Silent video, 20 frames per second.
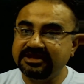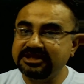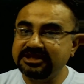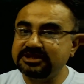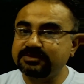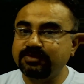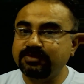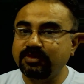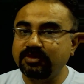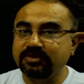these
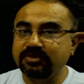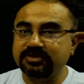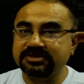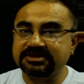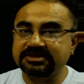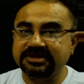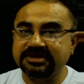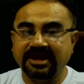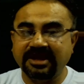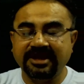
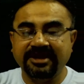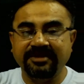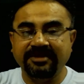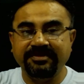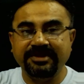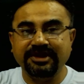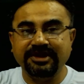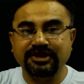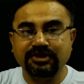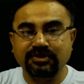spores are
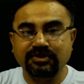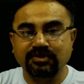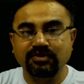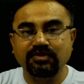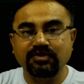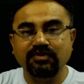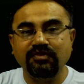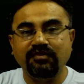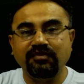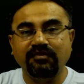having
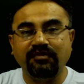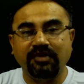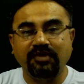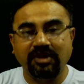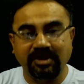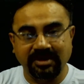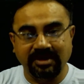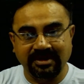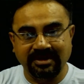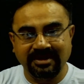true
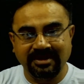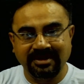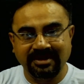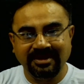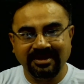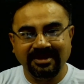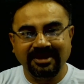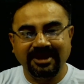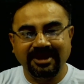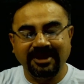wall,
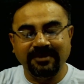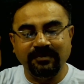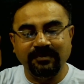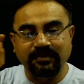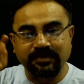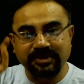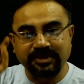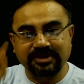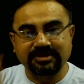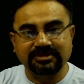and
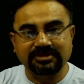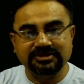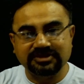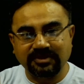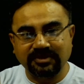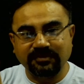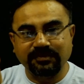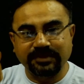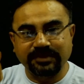because of